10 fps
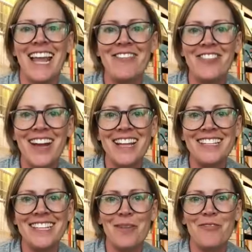Hey
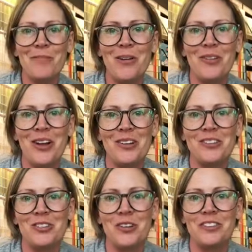friends, Kim from Mountain
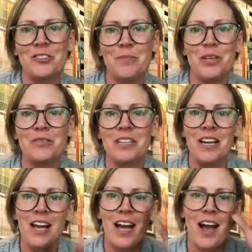Colors in Crested Butte.
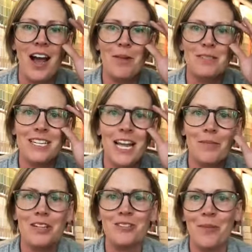Today I'm
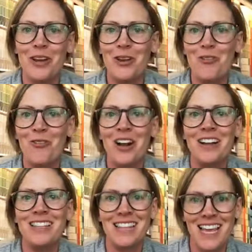going to start my new
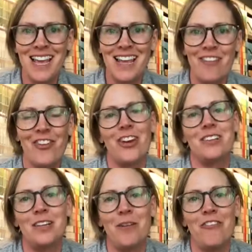thing. If you're going
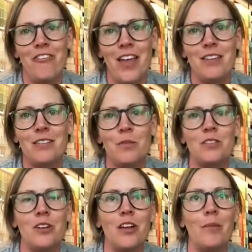to see my face, I'm going to
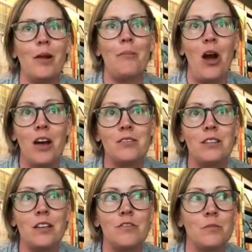start talking about
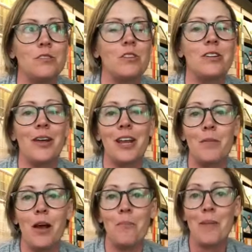positives. I'm going to start talking
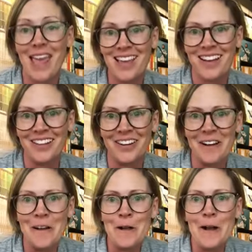about paint color.